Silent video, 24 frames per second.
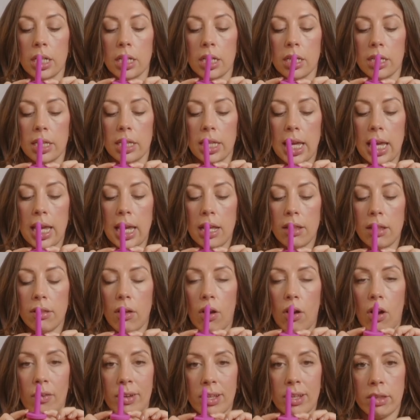These
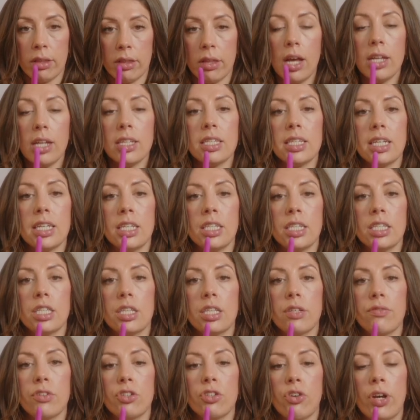are inserted into
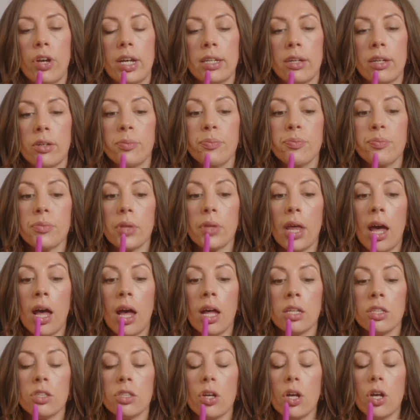the vagina,
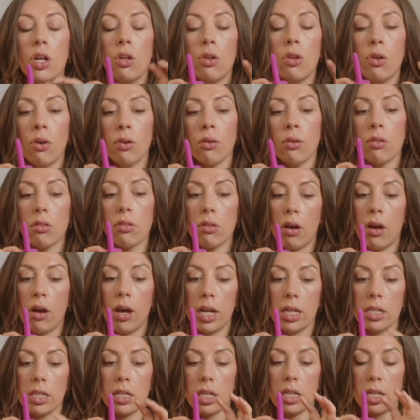and
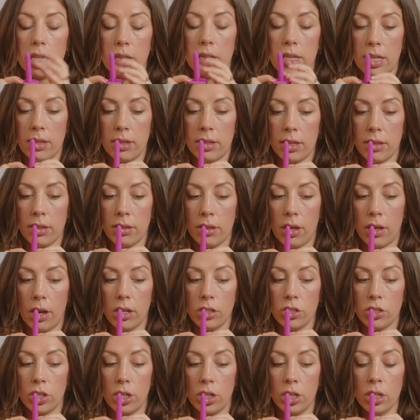alongside this
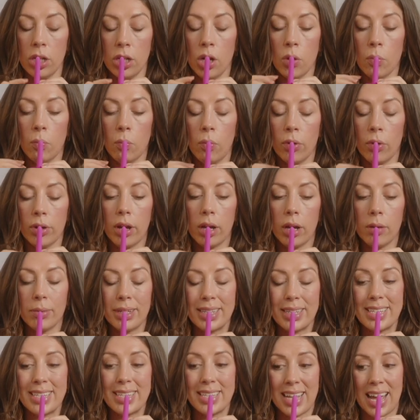insertion, what I
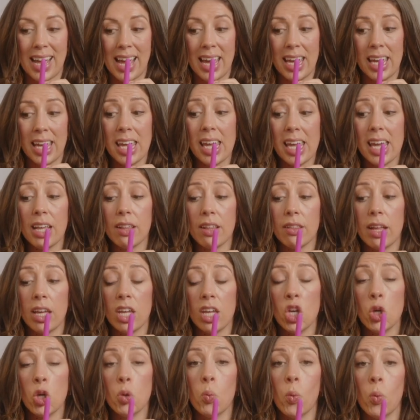would say is that
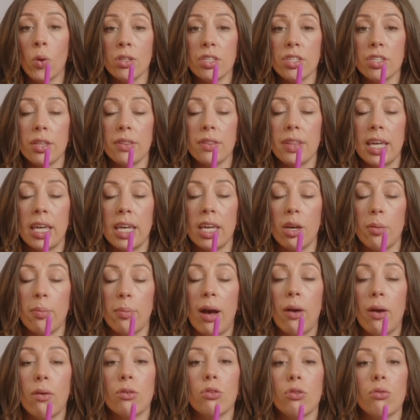you want to think
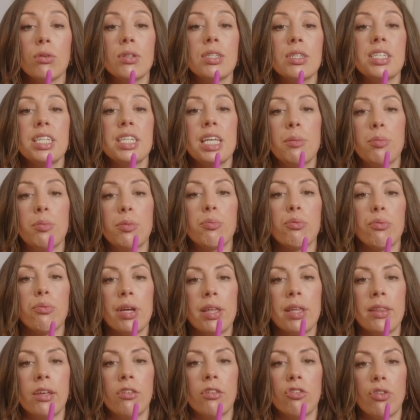about your deep
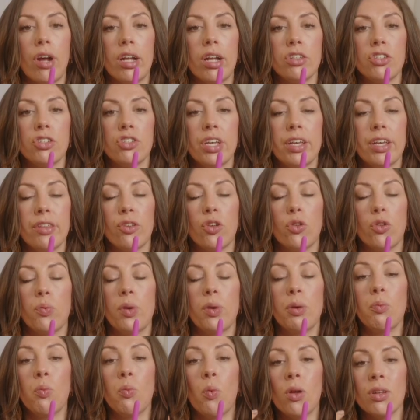breathing strategies, because
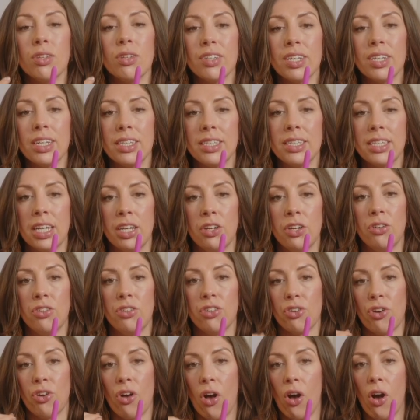we want to continue
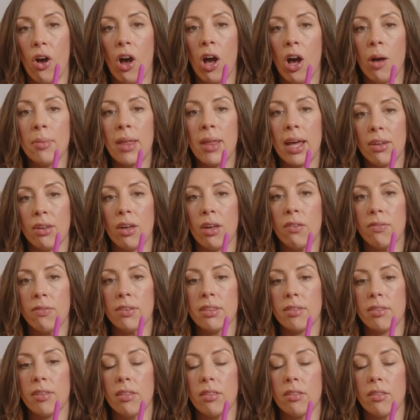to calm that
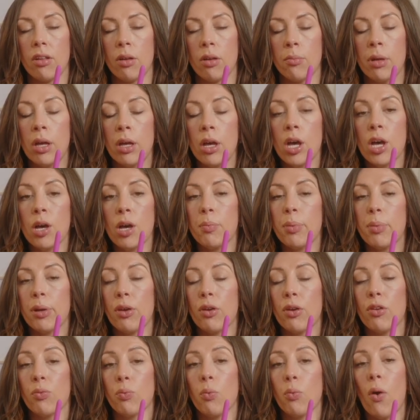nervous system,
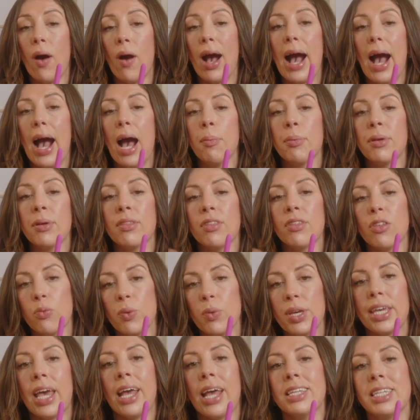because what happens is
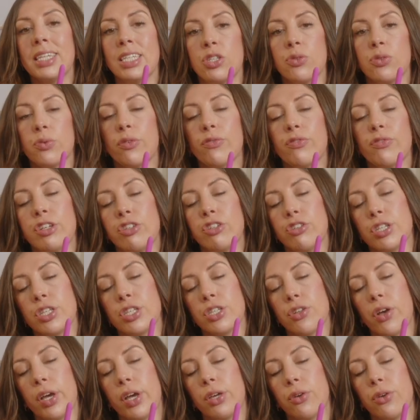we get into a vicious
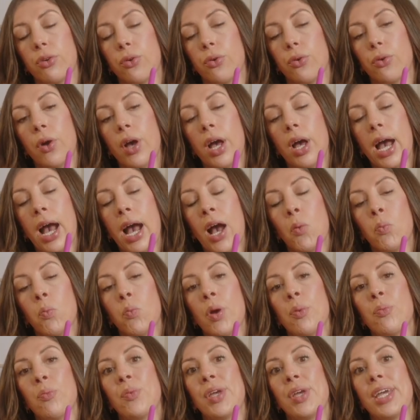cycle, and
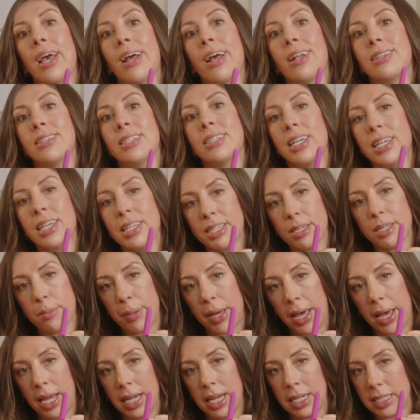when we
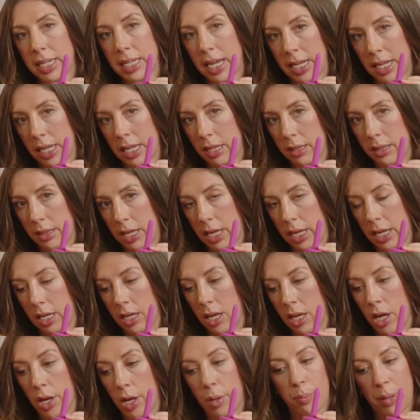anticipate anything
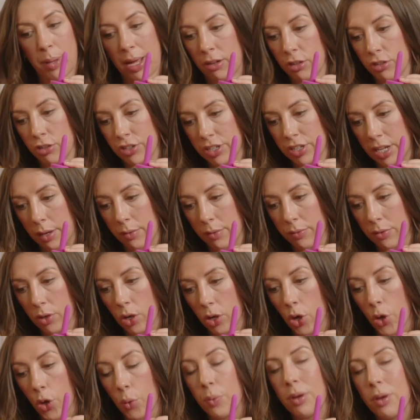penetrative,
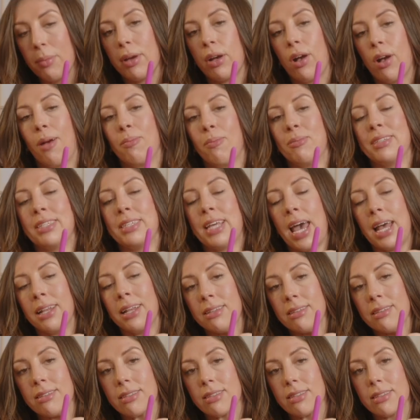we become
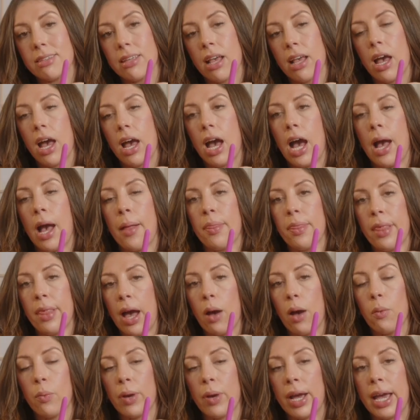tense, and
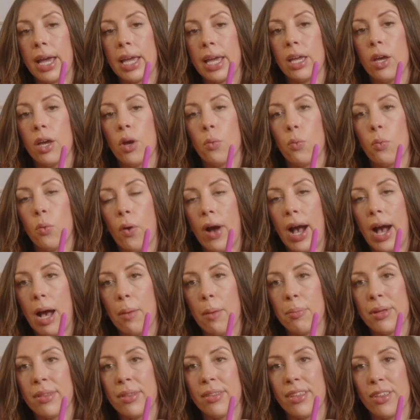that way what
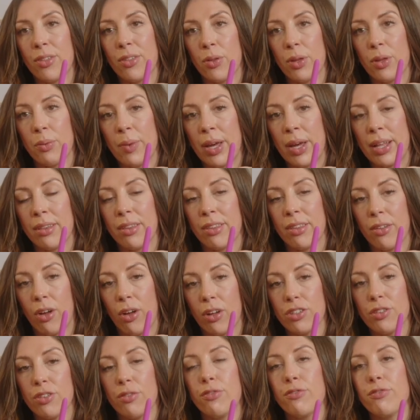happens is we then
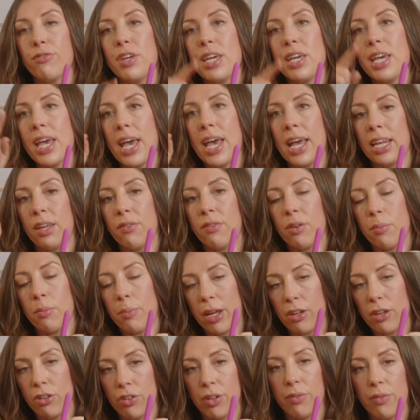start to fear anything
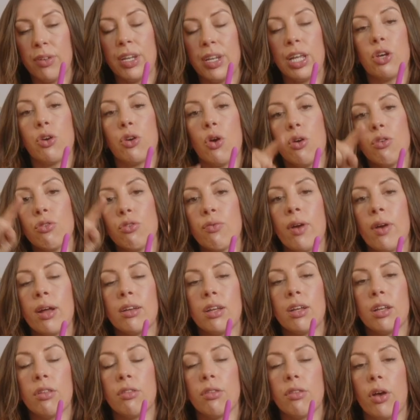penetrative and it goes round
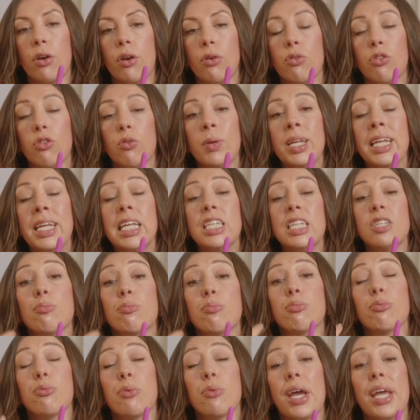in a circle. So we need to
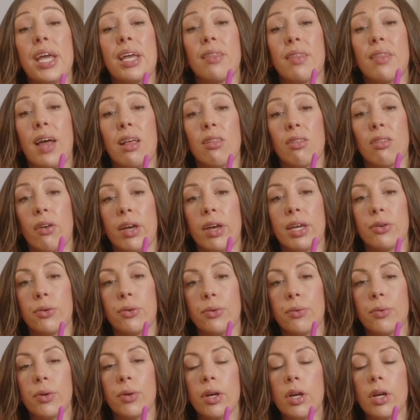break that
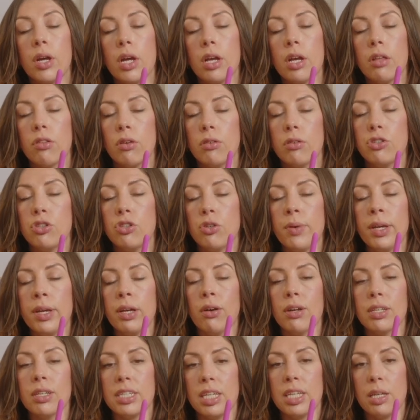cycle. So doing
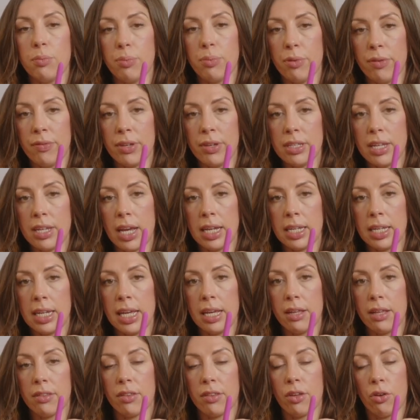our deep breathing
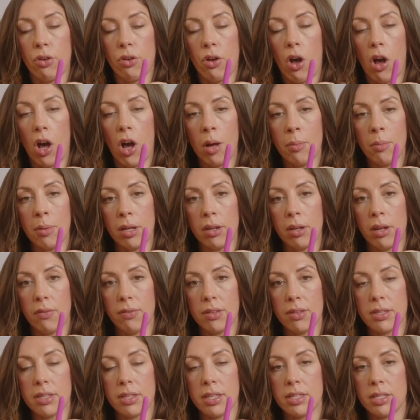techniques can calm our
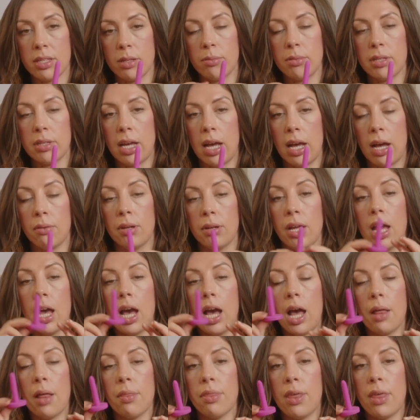nervous system down,
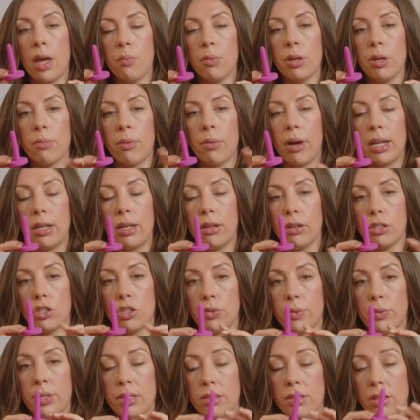and then we might look
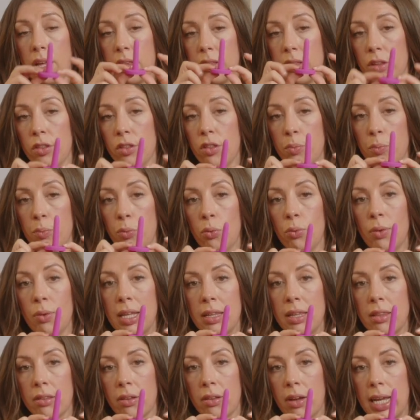to insert the
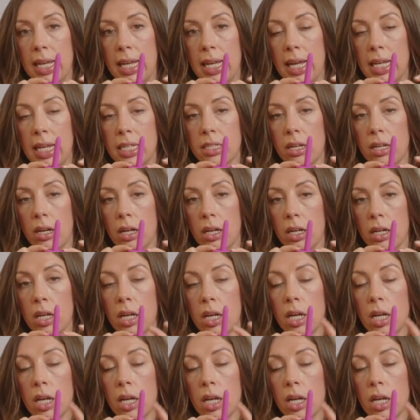smallest dilator.